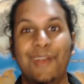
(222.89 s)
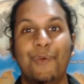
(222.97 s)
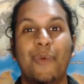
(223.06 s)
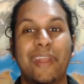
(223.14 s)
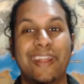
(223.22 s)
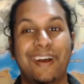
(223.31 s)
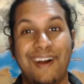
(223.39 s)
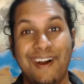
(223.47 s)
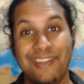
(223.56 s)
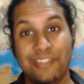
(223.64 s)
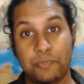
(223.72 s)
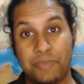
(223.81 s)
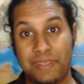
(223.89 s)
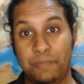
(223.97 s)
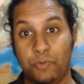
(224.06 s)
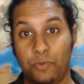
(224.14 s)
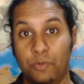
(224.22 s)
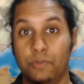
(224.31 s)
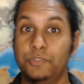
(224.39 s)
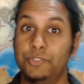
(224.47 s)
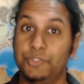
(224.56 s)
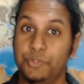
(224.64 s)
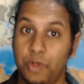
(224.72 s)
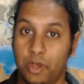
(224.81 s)
when other people
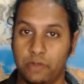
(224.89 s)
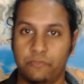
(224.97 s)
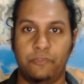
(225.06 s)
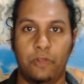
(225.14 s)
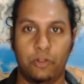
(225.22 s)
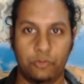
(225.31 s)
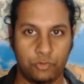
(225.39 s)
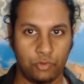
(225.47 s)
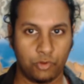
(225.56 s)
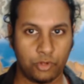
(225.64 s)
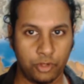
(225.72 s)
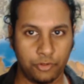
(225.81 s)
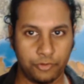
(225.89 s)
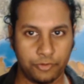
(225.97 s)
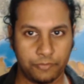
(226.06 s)
do not follow your code.